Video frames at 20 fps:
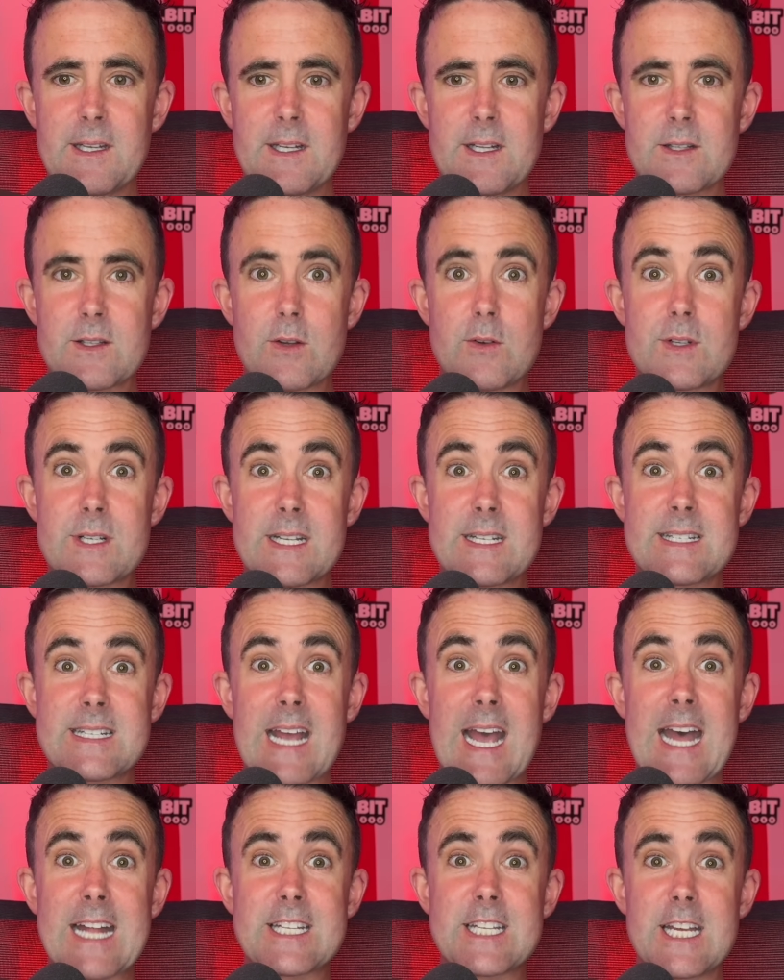Dusan
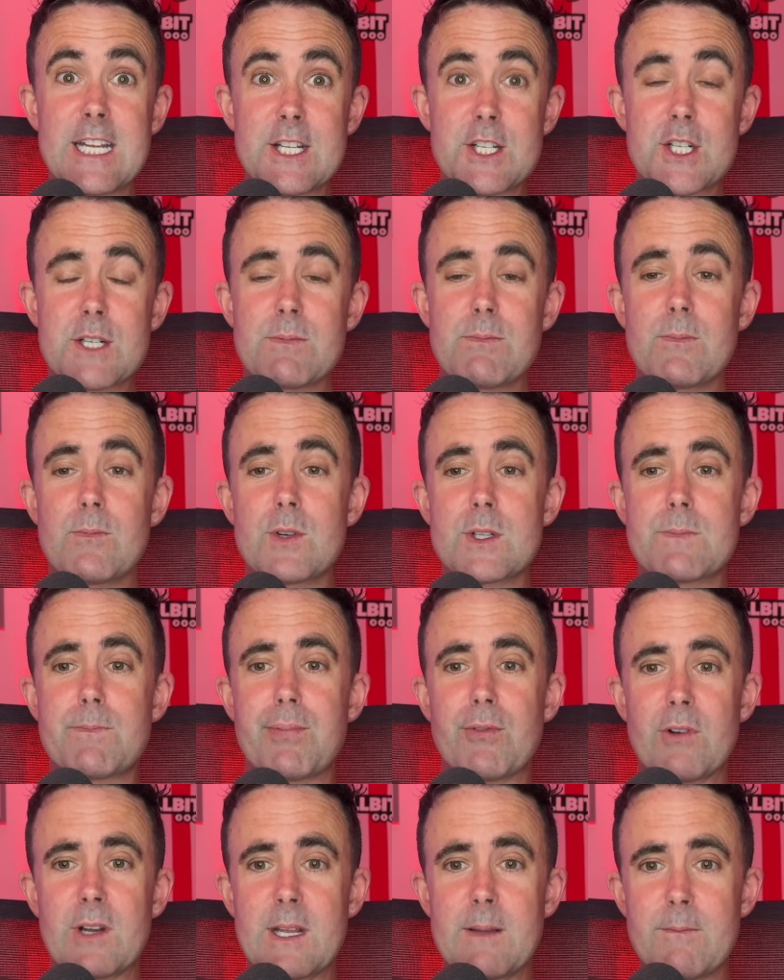Tadic was
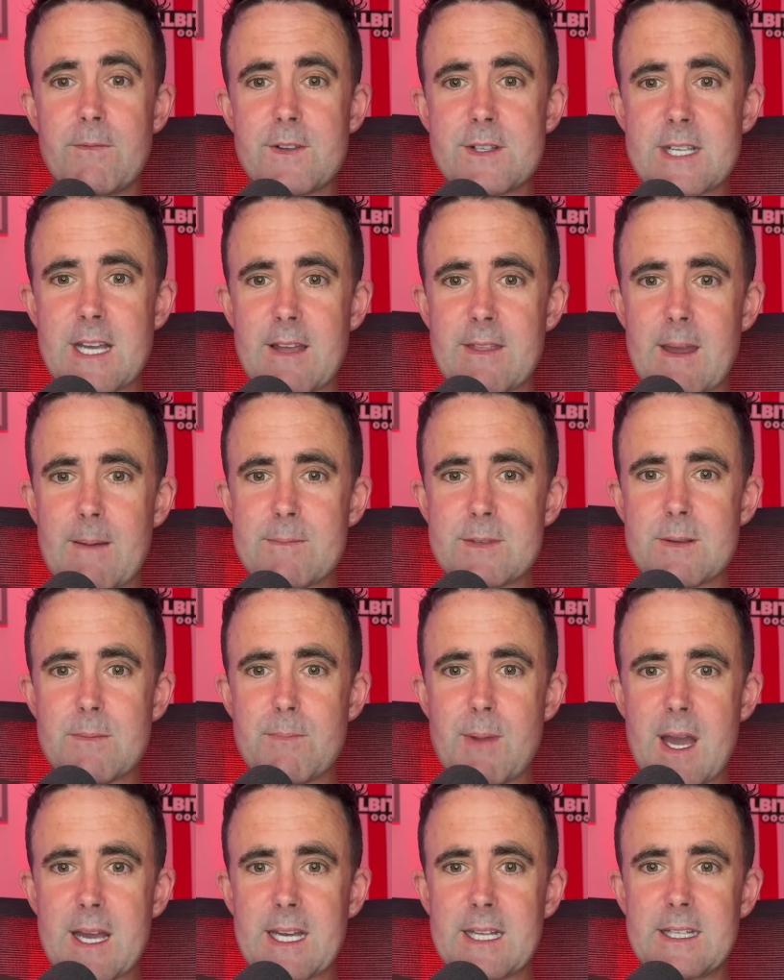brilliant for Southampton
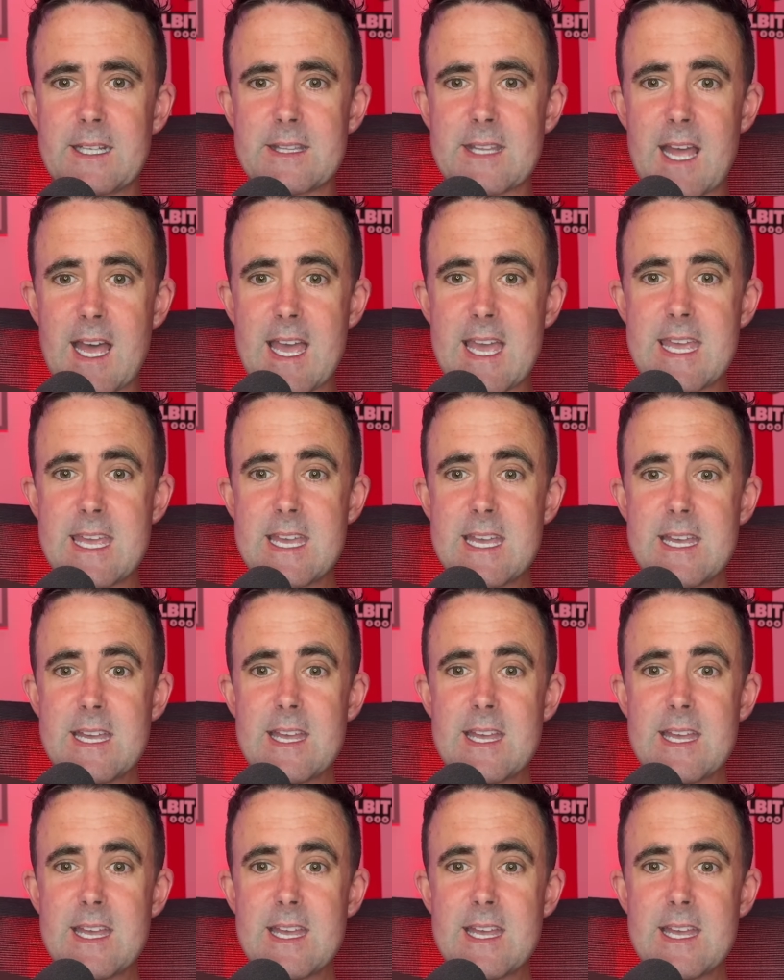back in the day.